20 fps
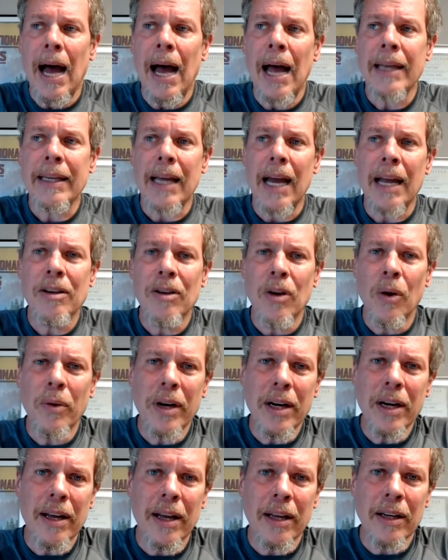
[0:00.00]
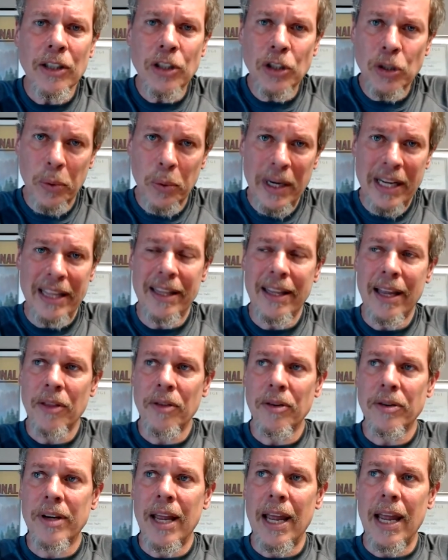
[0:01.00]
I, I noted on a tweet the
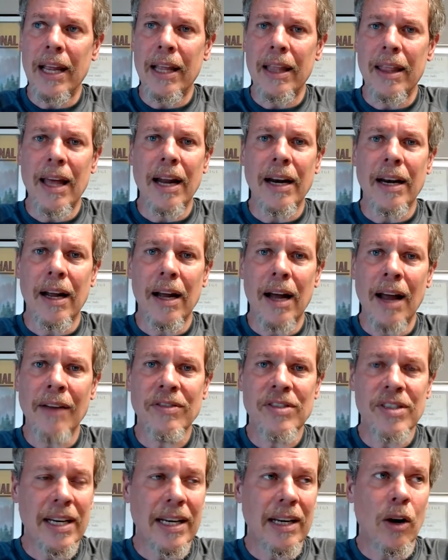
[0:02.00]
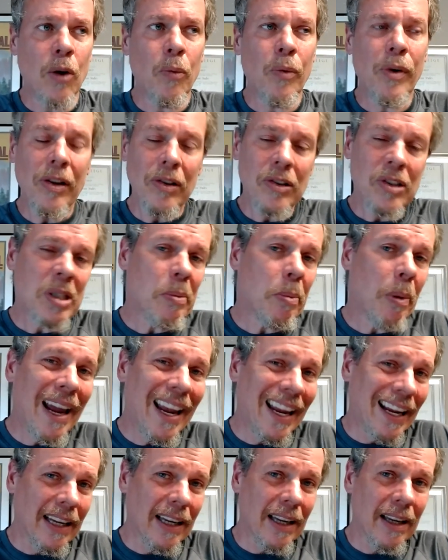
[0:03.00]
other day that I've seen a real
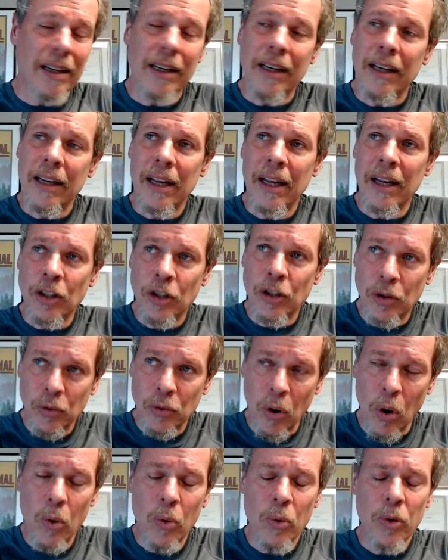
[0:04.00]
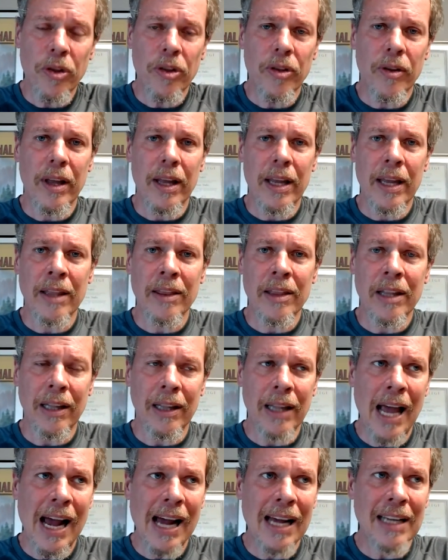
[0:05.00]
spike and a growth in the
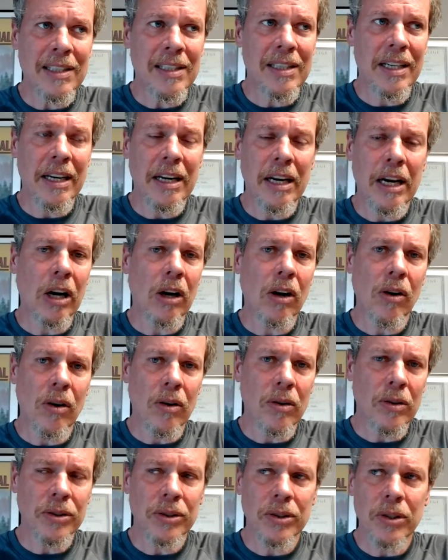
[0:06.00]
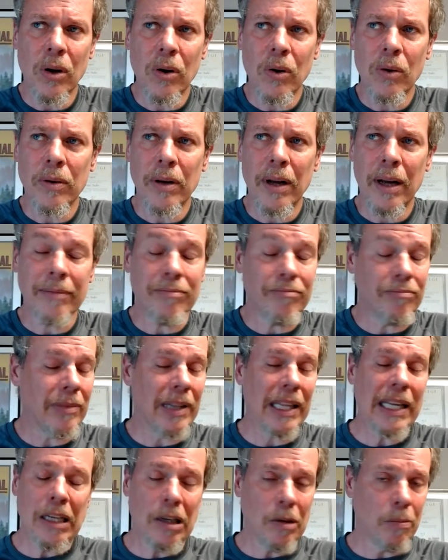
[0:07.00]
last year or so. I
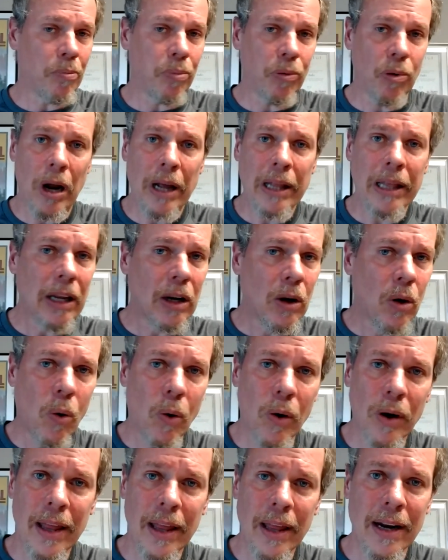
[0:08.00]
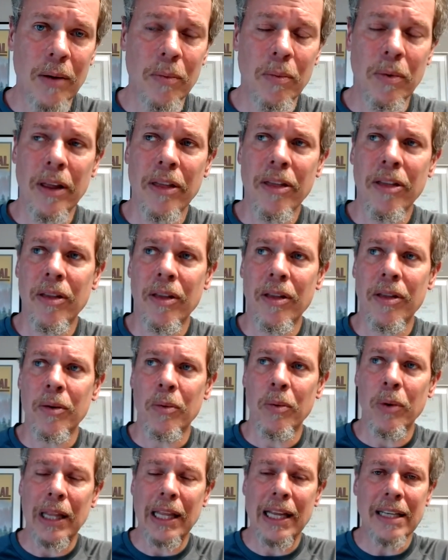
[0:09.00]
think broadly correlated with the
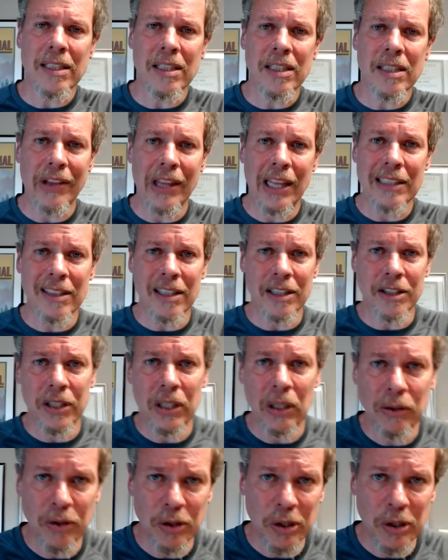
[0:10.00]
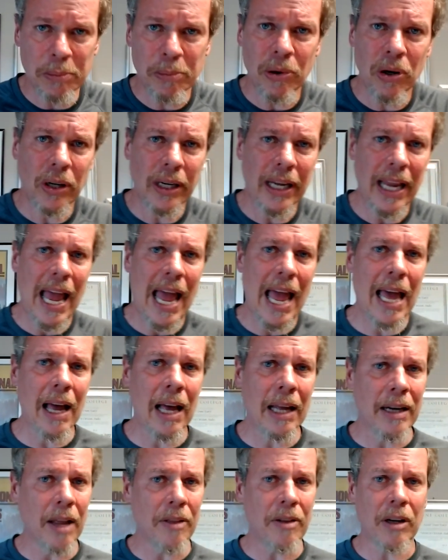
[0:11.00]
release of Alisa Childers' book,
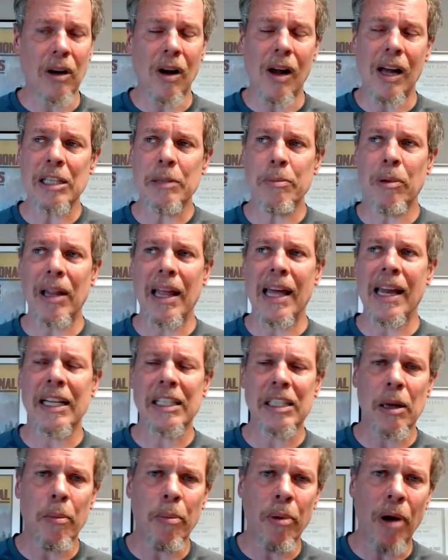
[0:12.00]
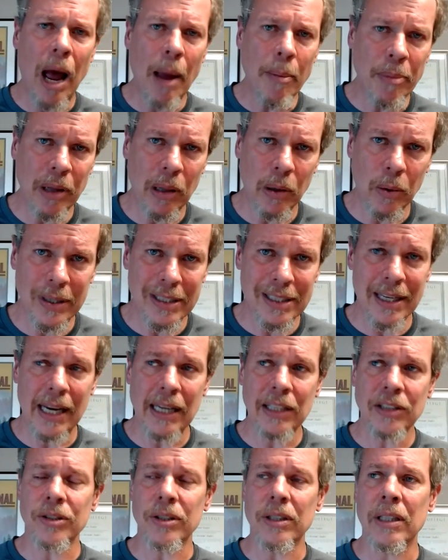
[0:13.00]
Another Gospel, and its
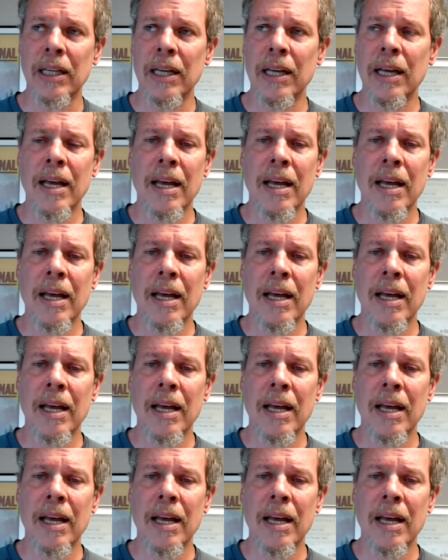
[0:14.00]
popularization.